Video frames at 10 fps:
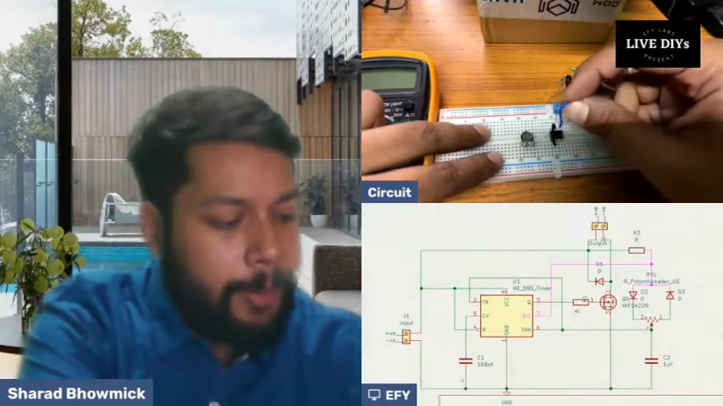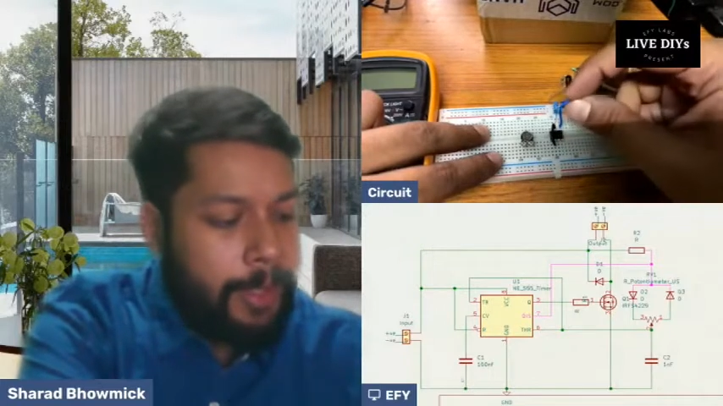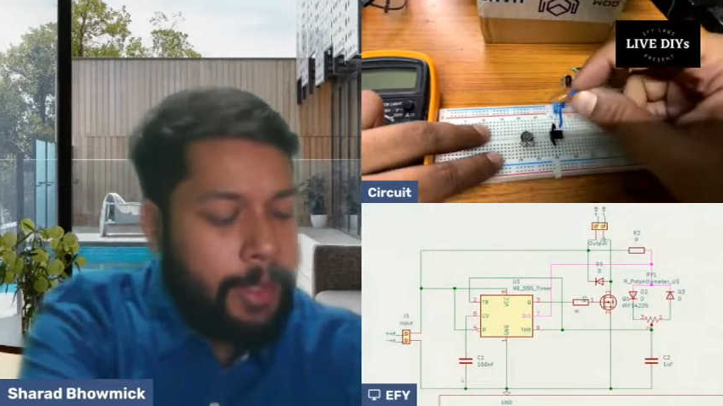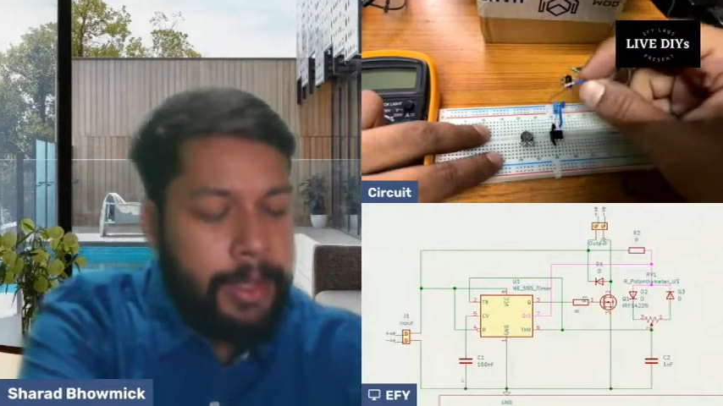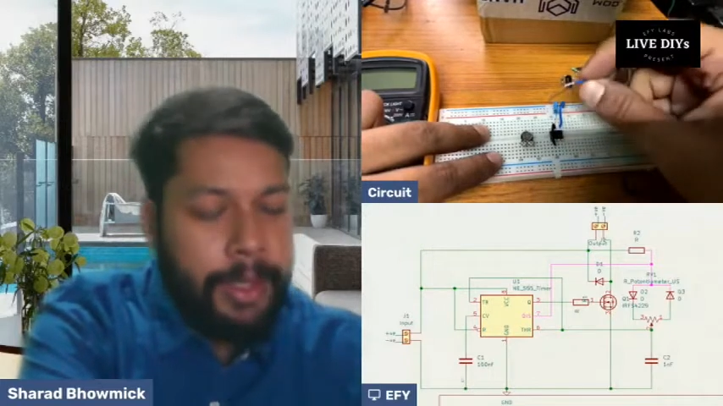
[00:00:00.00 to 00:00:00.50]

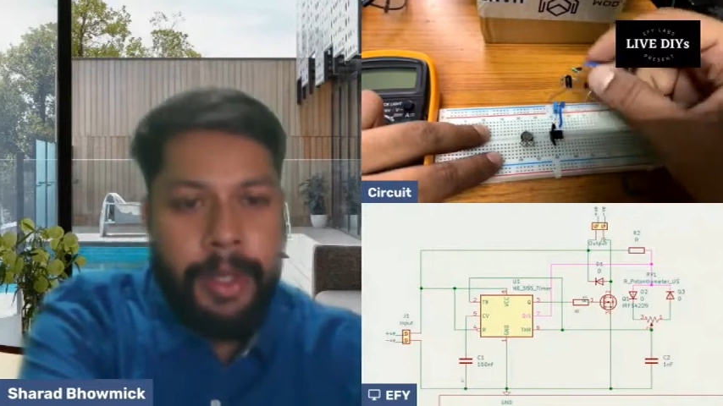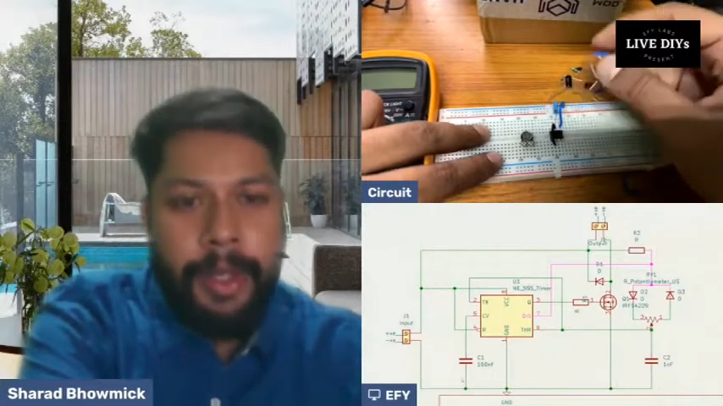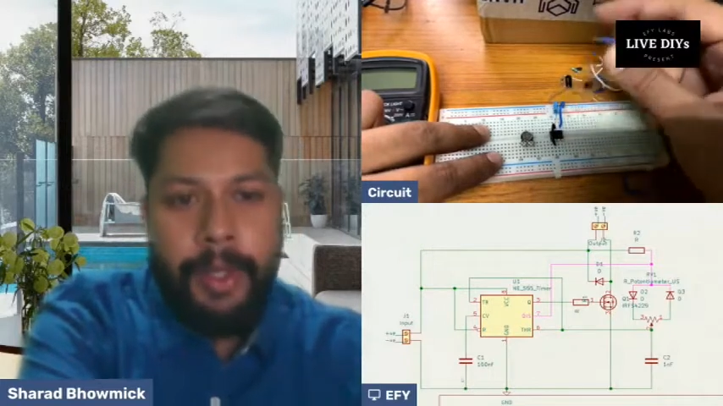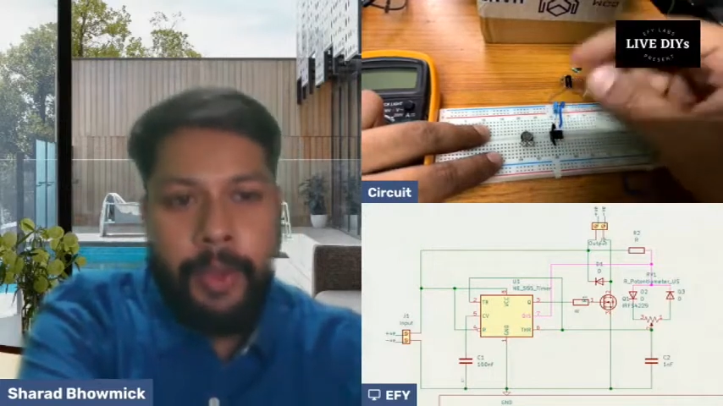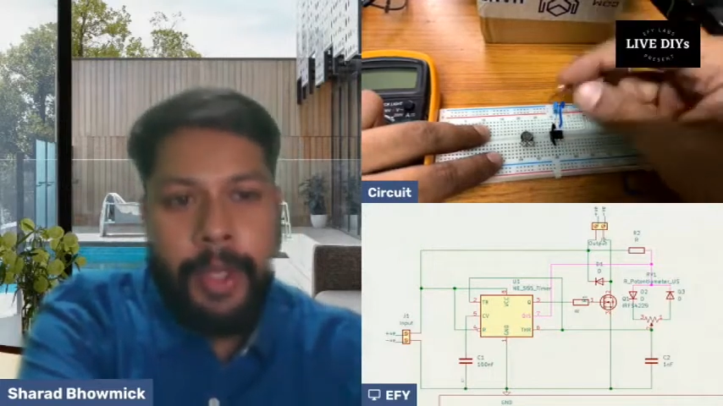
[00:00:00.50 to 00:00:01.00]
pin
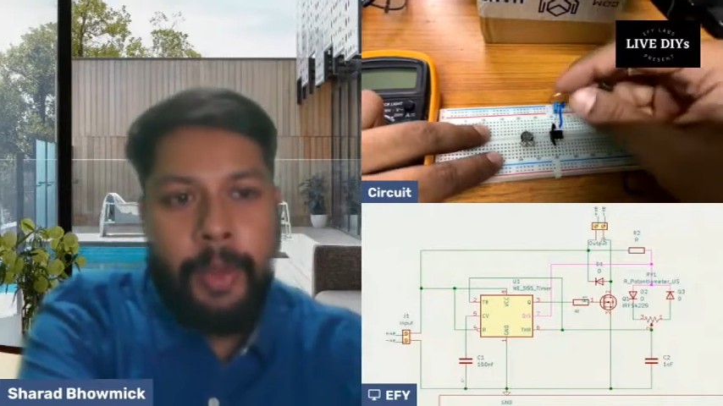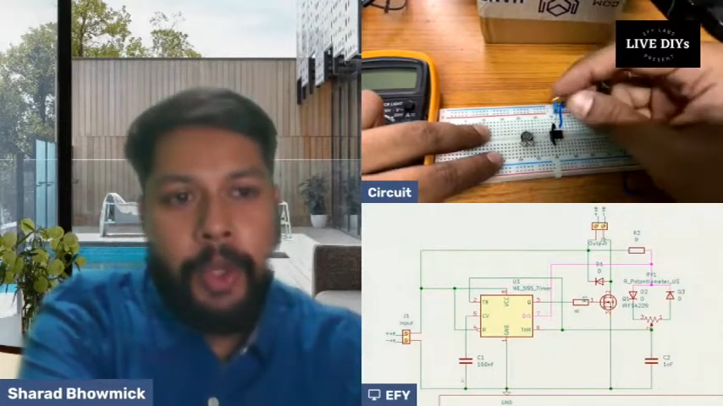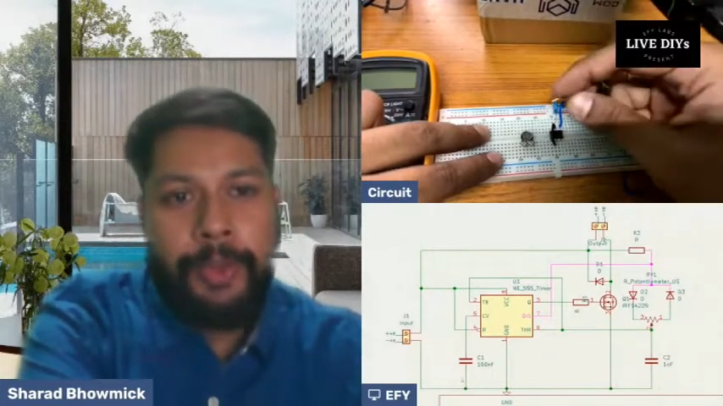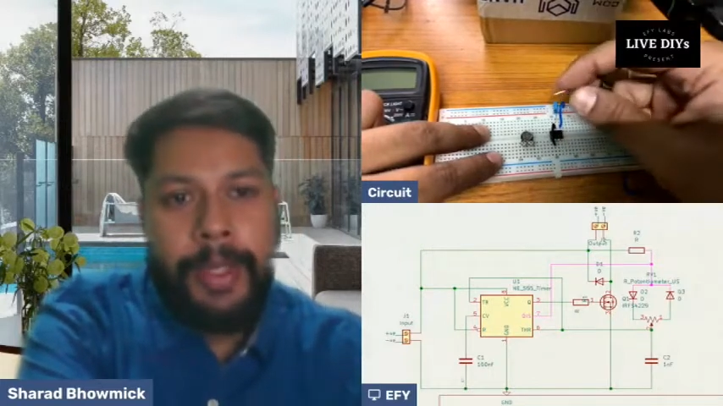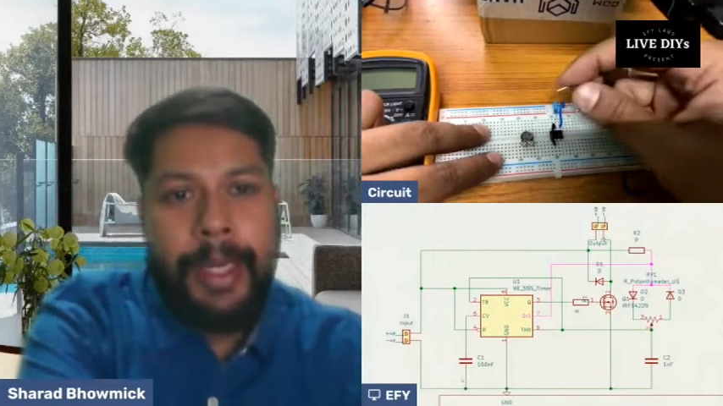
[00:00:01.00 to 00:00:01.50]
to the
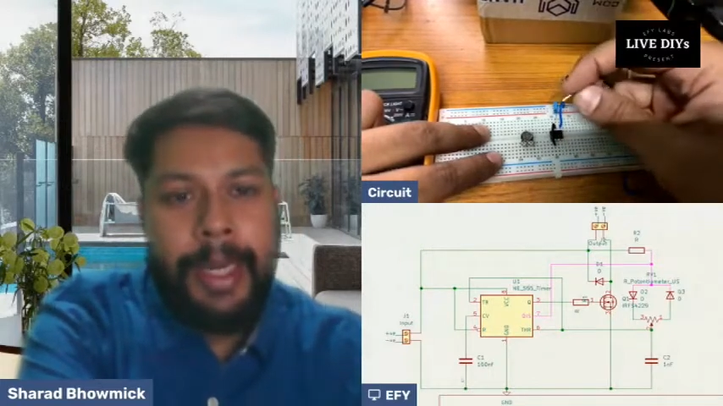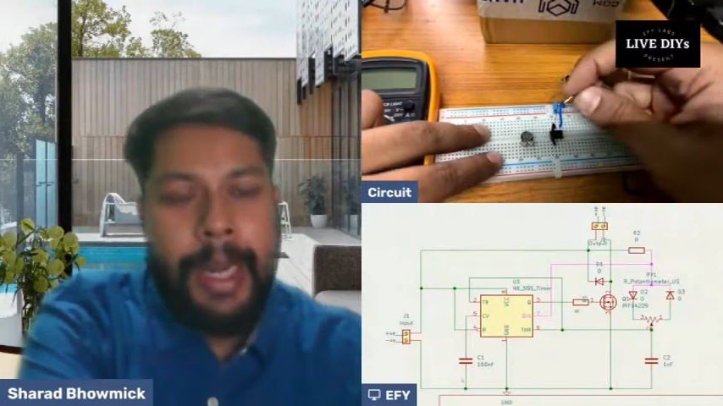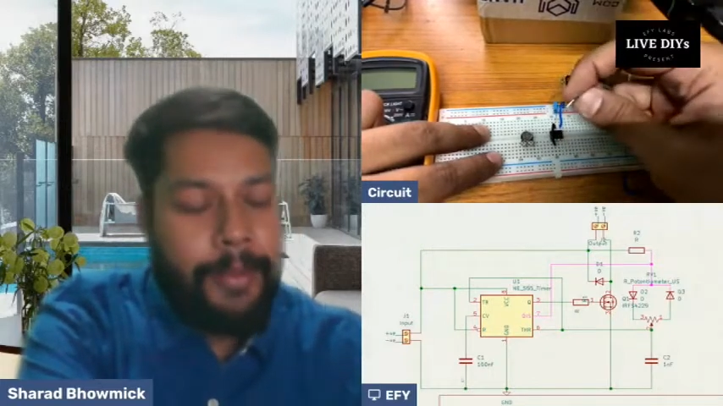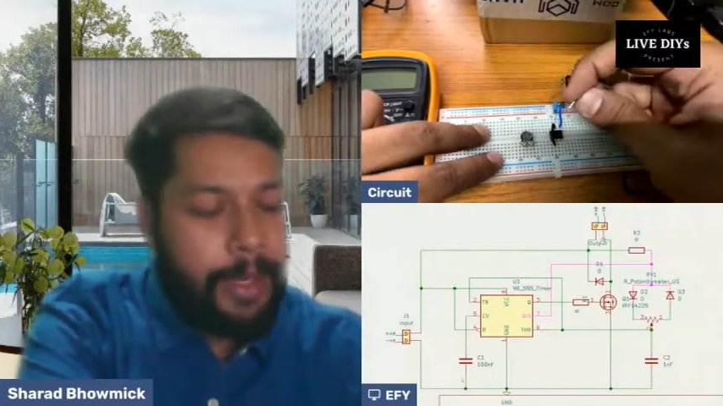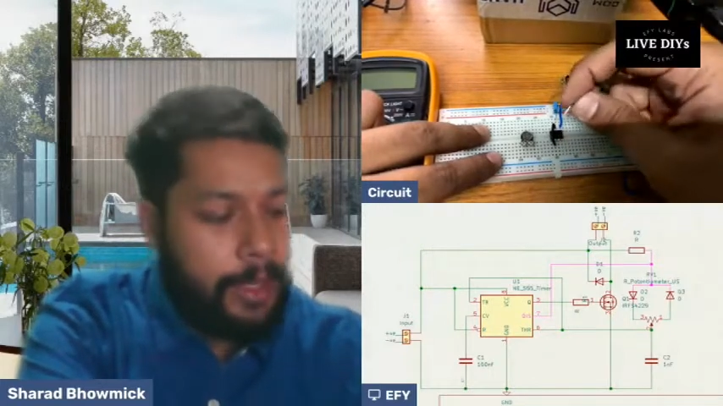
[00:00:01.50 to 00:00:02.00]
MOSFET and
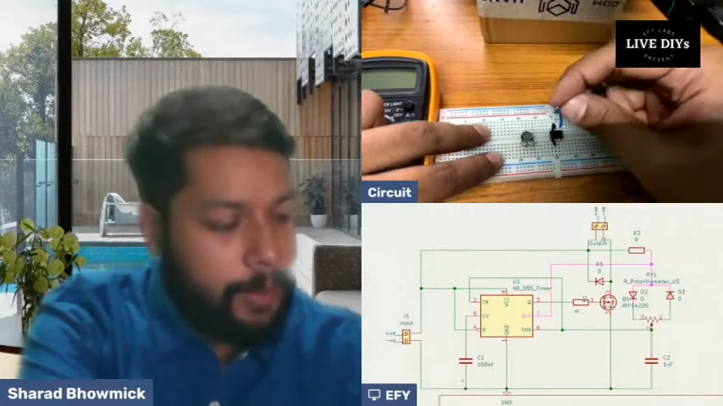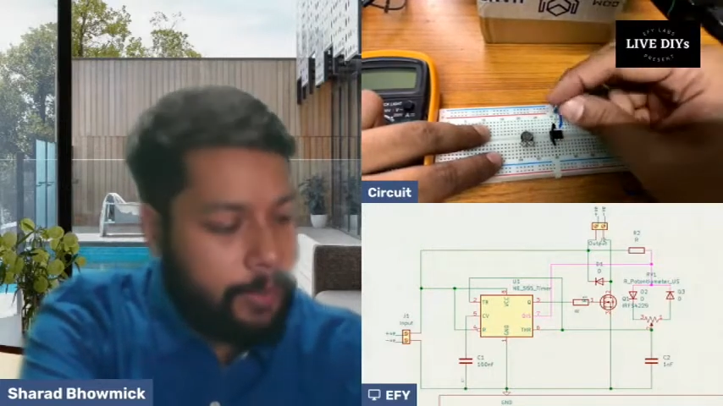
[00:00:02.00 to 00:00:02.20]
driving it.